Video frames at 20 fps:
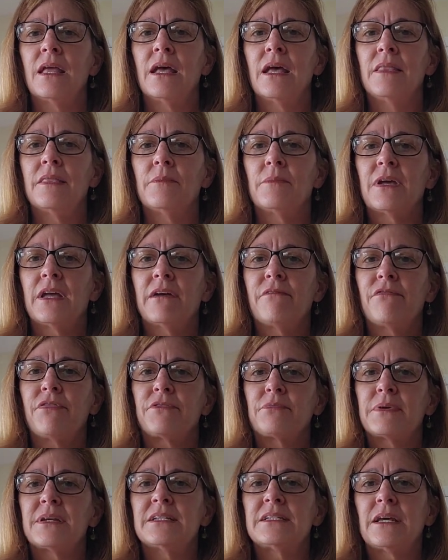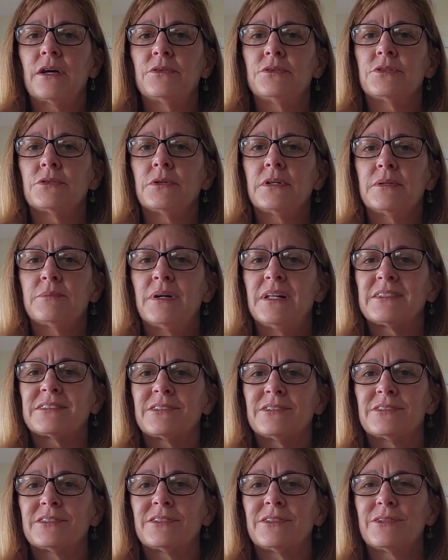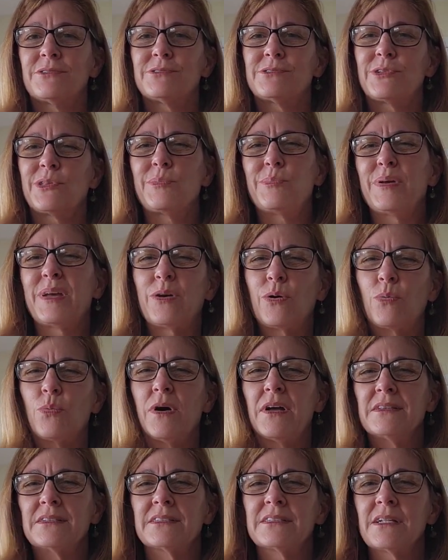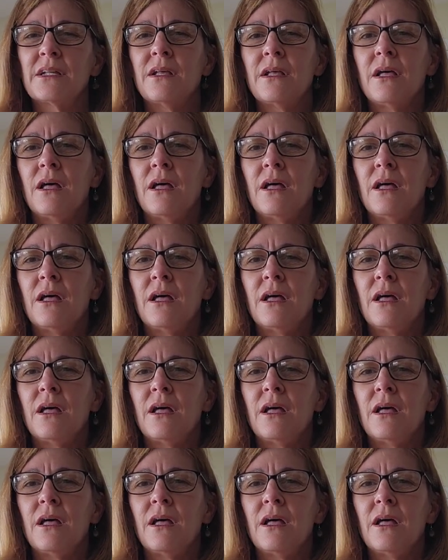and then we have 3 deltoid muscles, and those are the bigger ones.